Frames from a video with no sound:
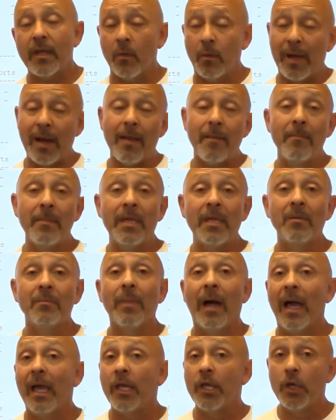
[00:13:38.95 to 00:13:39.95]
And when I mean
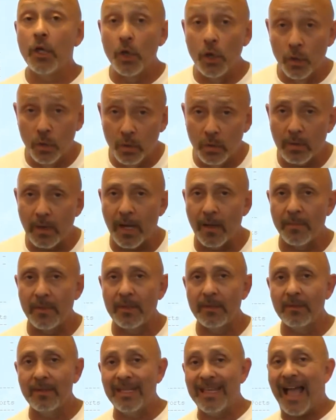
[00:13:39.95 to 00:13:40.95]
by you, I
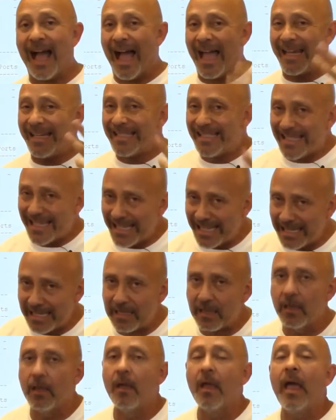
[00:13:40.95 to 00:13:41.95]
mean the
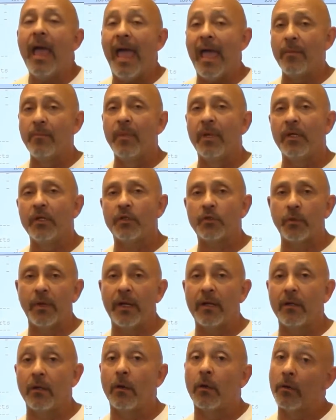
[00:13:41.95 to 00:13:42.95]
IT
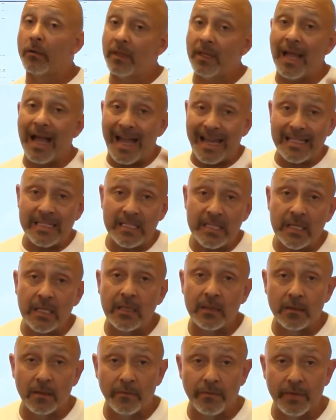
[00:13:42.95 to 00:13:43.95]
administrator or the IT
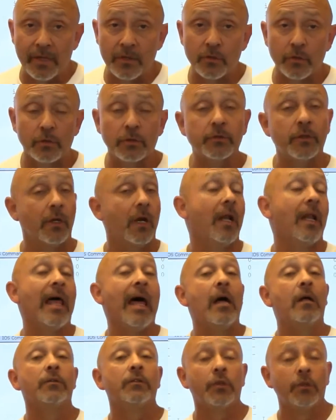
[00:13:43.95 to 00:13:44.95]
individuals. They're
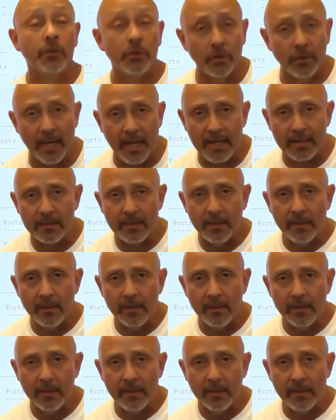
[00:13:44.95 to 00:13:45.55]
allowed to do that